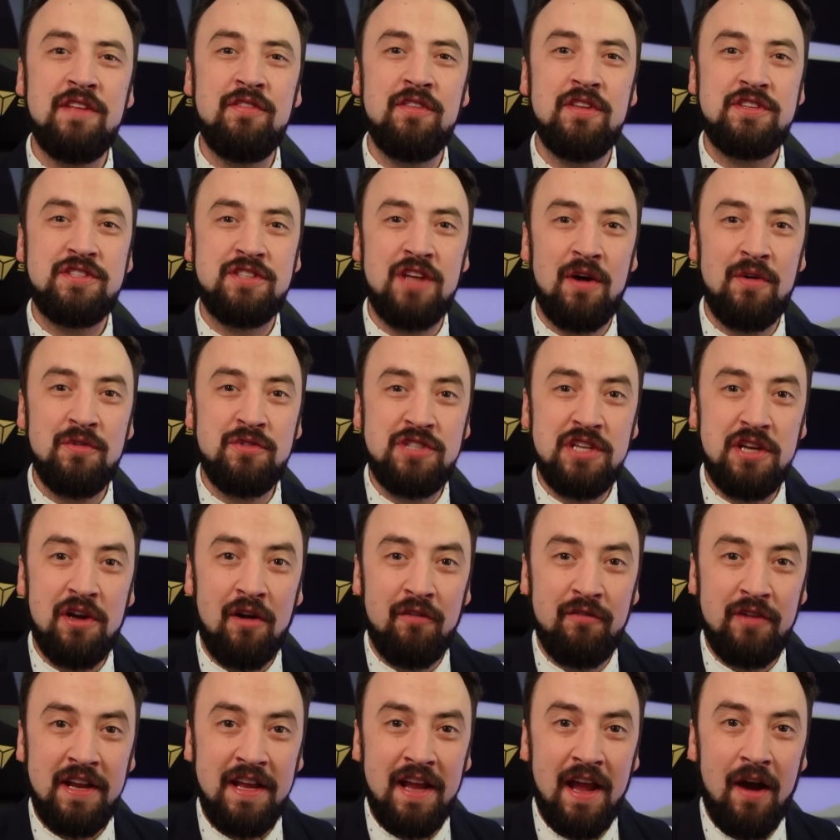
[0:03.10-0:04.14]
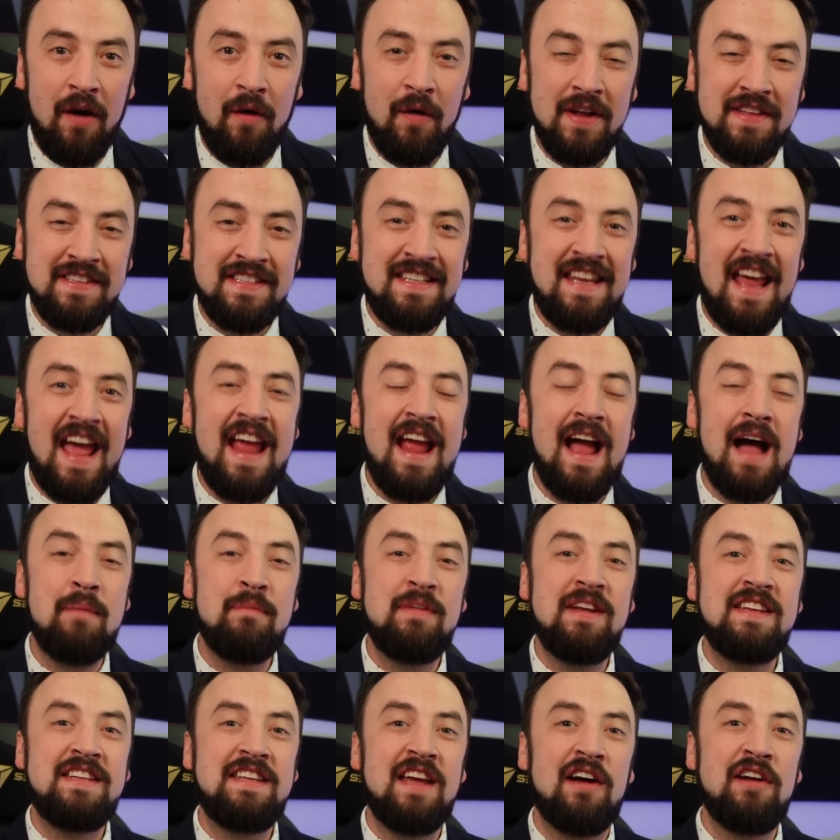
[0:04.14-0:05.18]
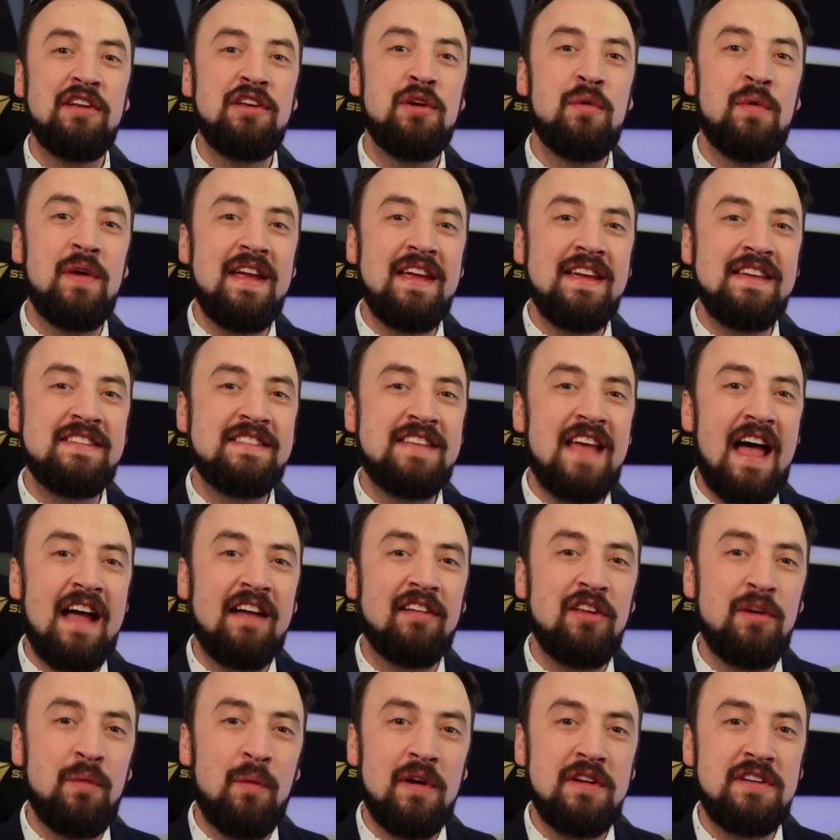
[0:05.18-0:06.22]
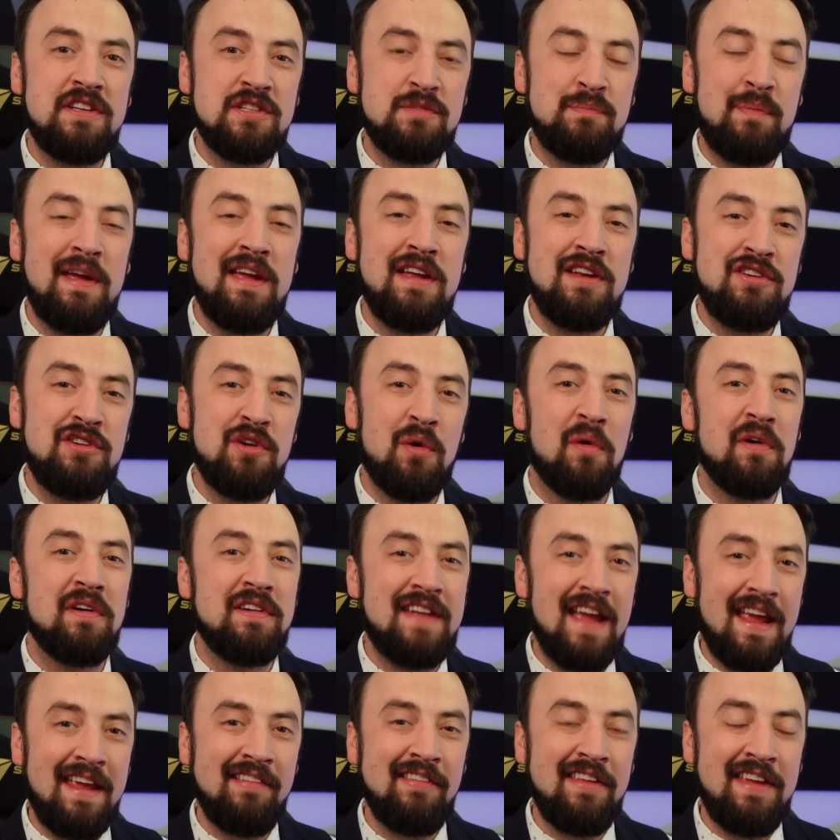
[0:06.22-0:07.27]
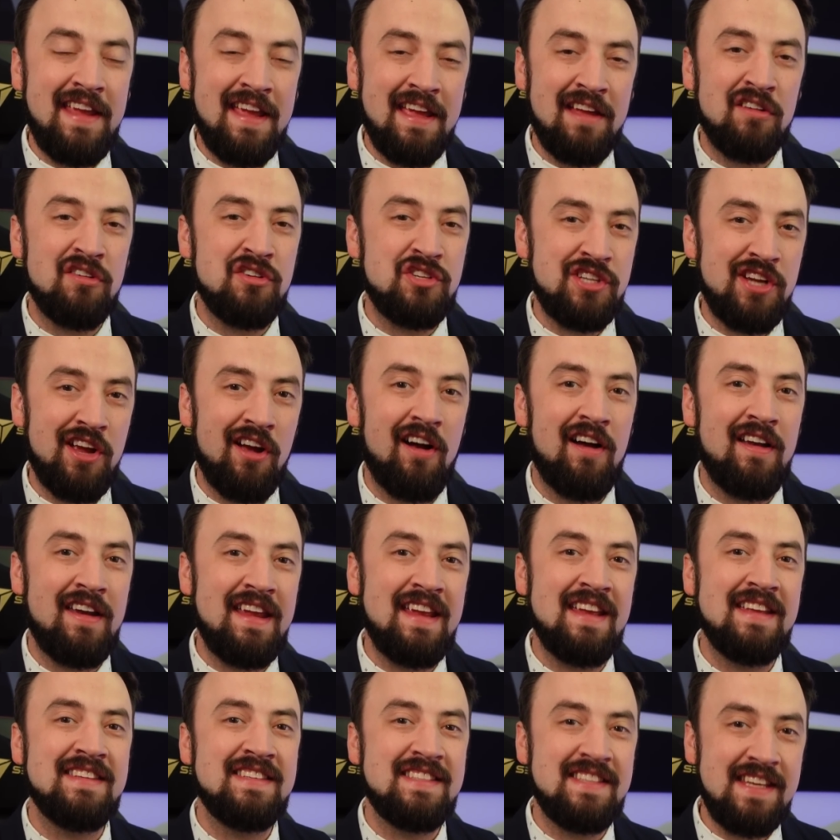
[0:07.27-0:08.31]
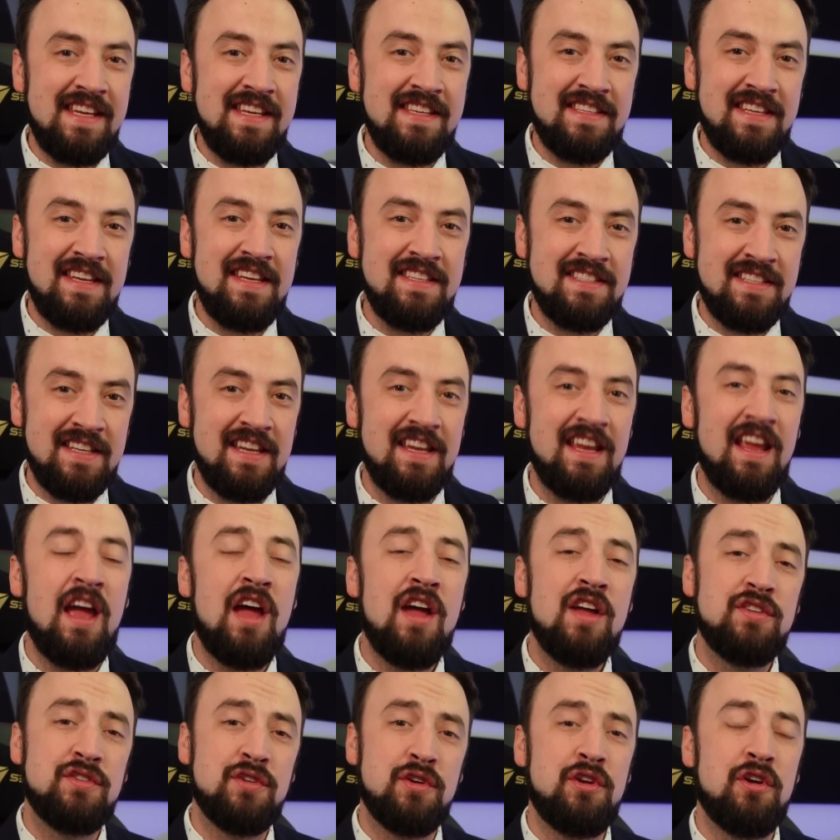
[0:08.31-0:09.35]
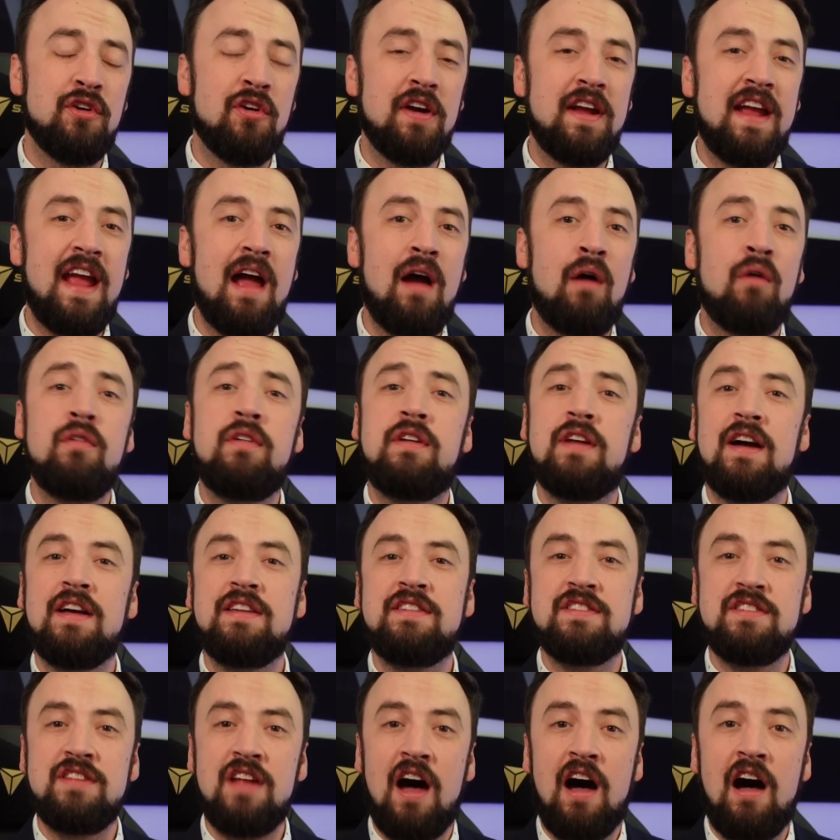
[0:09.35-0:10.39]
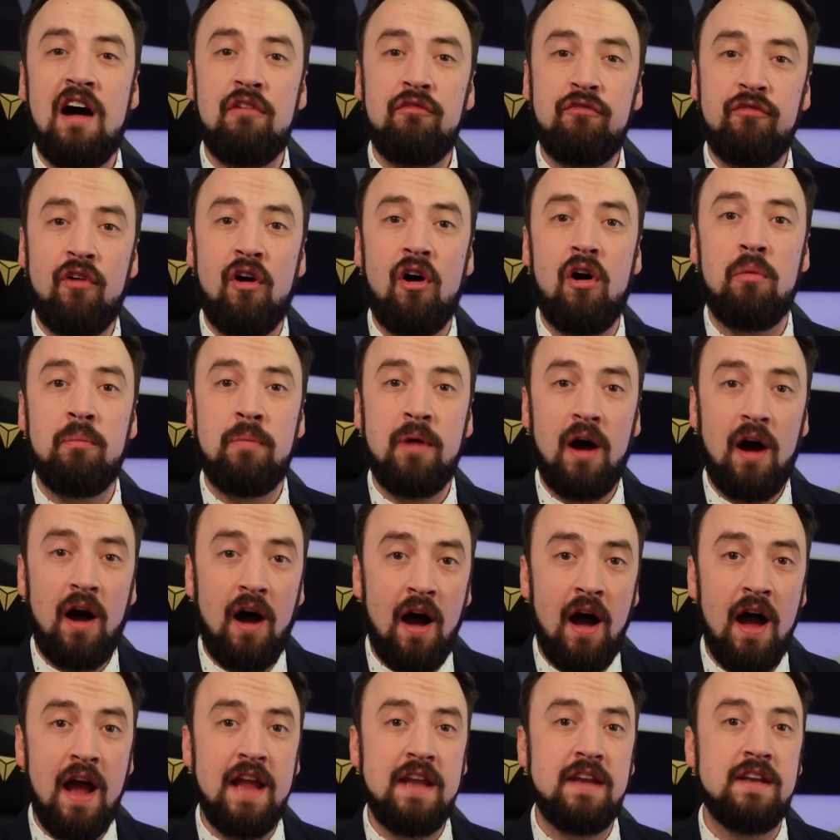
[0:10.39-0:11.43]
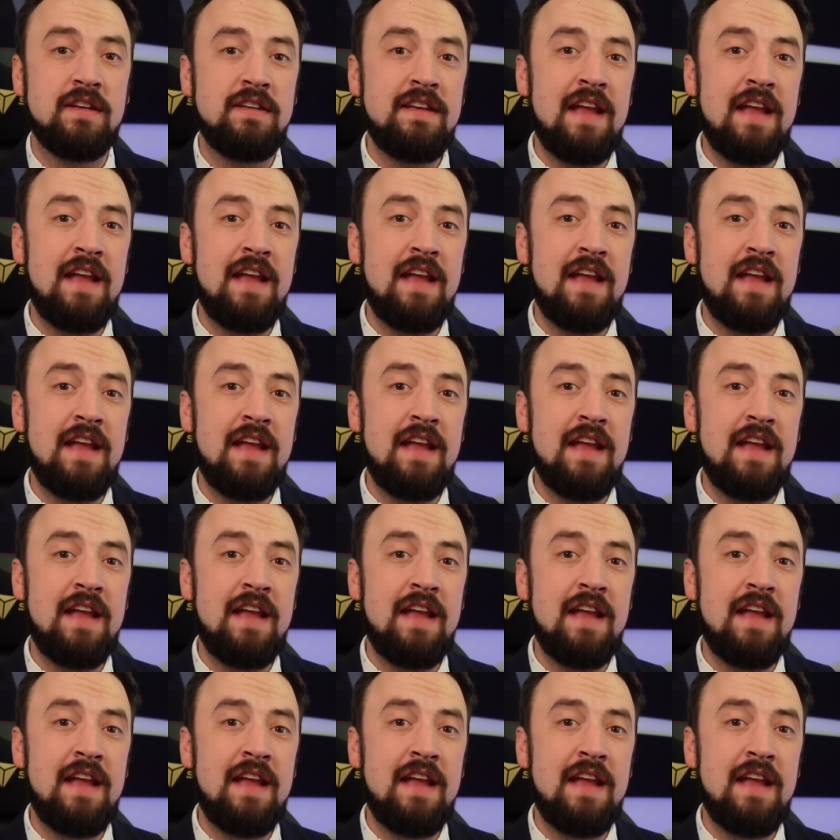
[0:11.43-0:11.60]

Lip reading: Zenless Zone Zero video, and today I'm going to tell you exactly what to spend your daily energy on in ZZZ so your account does not fall behind.